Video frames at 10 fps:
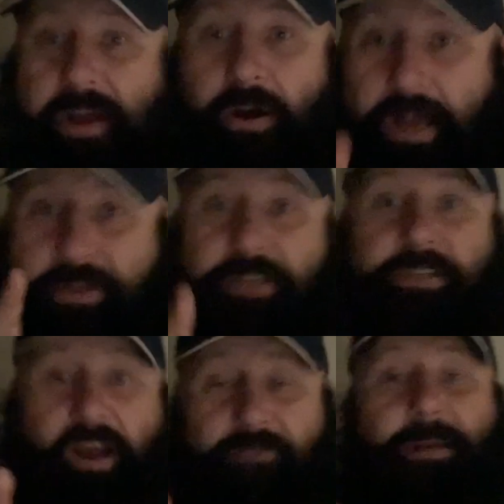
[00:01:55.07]
are. And this
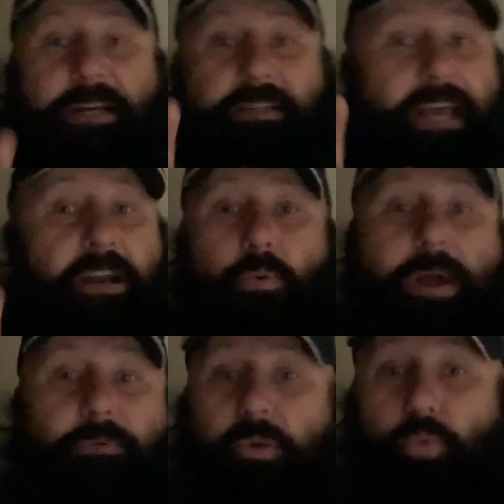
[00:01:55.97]
government is getting
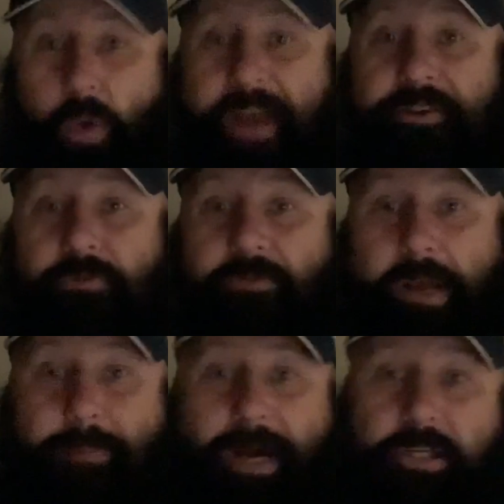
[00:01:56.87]
away with way too
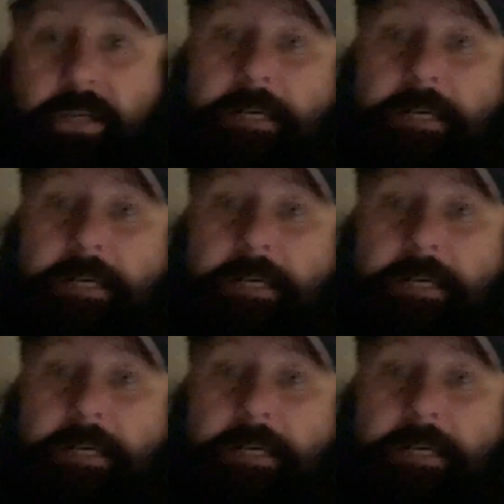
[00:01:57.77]
friggin' much.